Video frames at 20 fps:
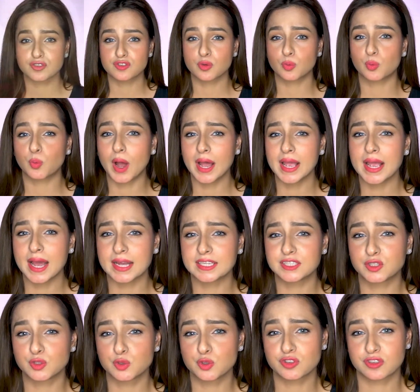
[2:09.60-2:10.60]
So why I
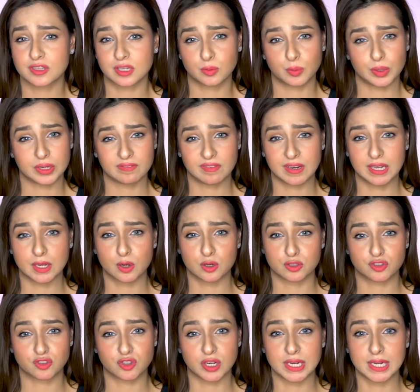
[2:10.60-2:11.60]
choose the Quick Flick
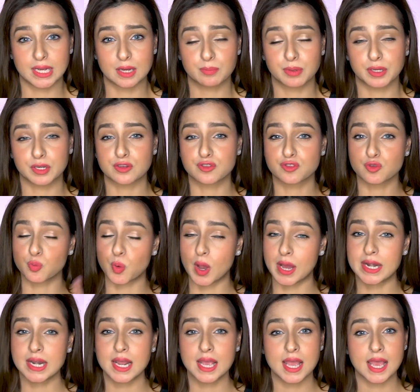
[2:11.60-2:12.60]
Australia? Because
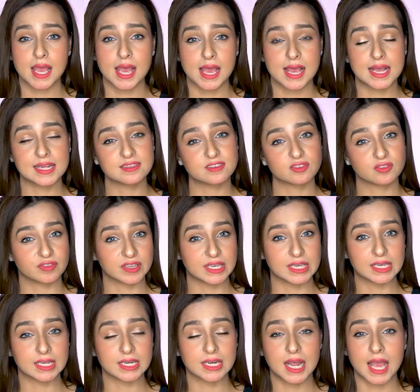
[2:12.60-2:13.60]
one, it's
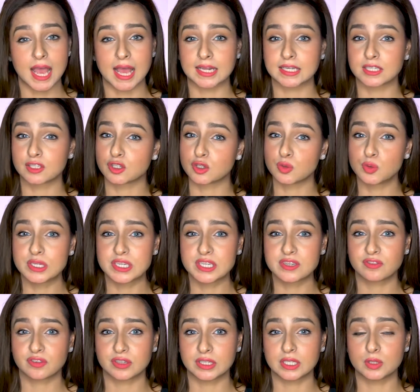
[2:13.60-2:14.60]
vegan and cruelty
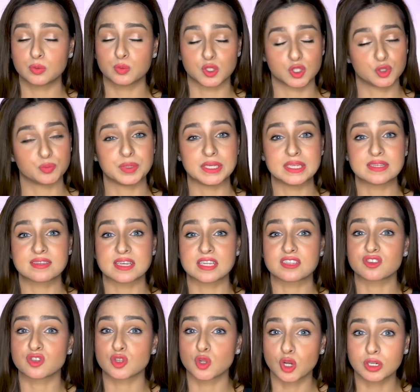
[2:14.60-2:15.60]
free, which means
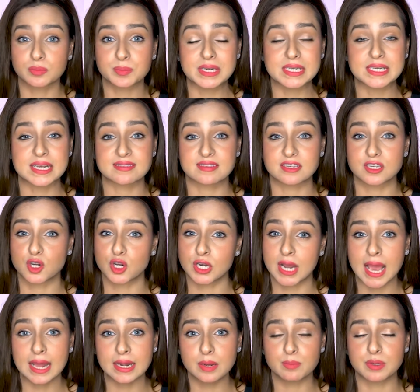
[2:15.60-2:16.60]
it's not been tested on
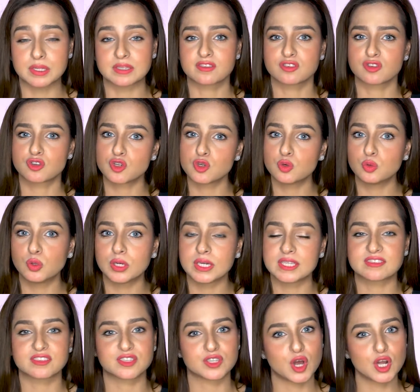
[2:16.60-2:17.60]
animals. 2,
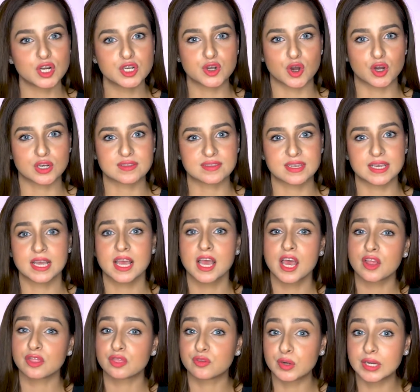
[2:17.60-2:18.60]
it's non-toxic.
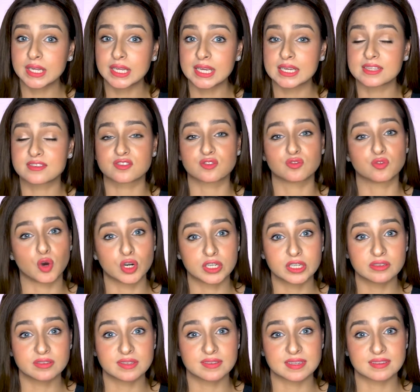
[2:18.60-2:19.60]
3, it's
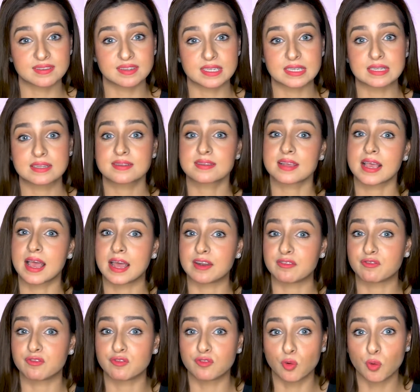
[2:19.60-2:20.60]
water resistance.
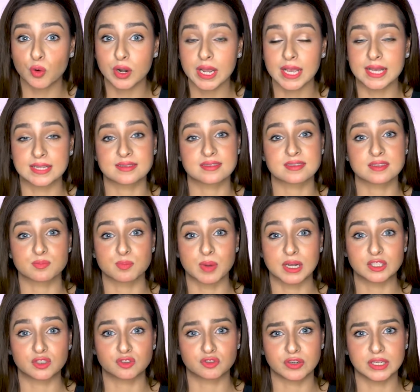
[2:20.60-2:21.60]
And 4, it's
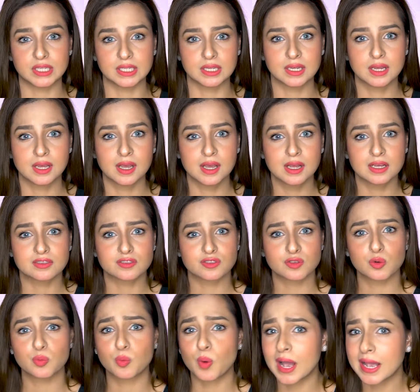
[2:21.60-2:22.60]
smudge free.
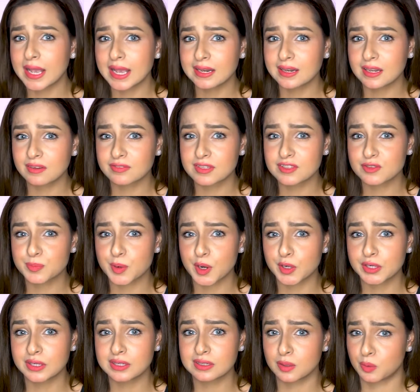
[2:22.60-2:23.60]
So why I love this
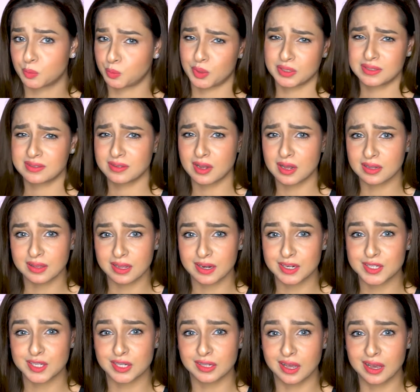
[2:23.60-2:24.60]
product? What's not there
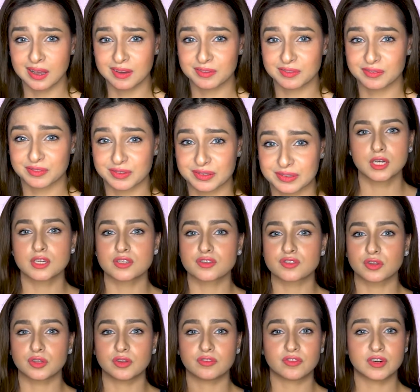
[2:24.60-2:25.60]
to love?
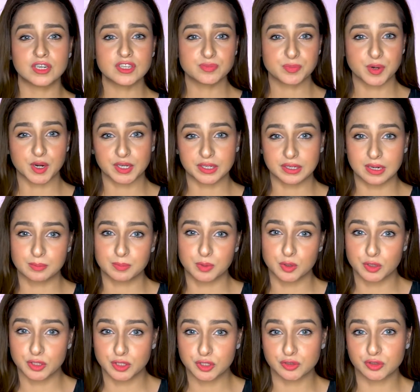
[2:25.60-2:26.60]
So the first product I'm
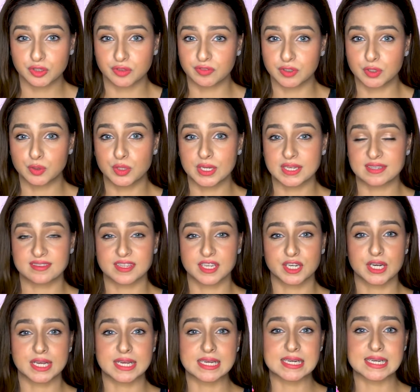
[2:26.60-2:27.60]
going to review is their
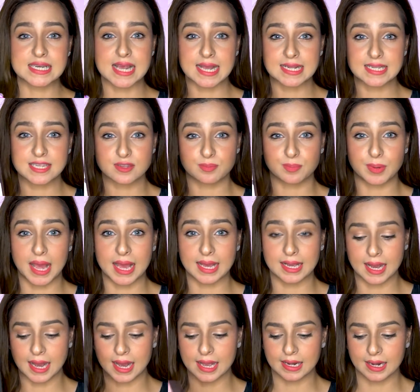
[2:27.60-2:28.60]
Intense
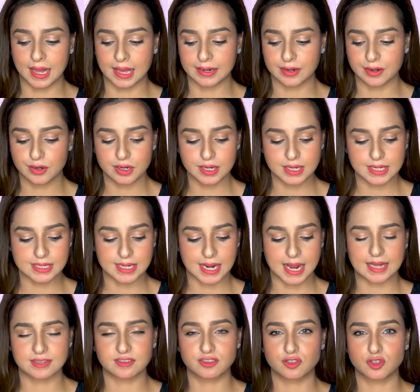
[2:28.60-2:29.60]
Black Eyeliner. It
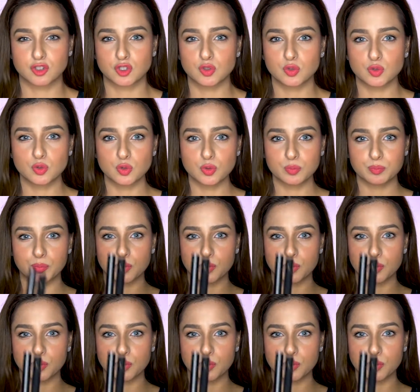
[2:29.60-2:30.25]
has 2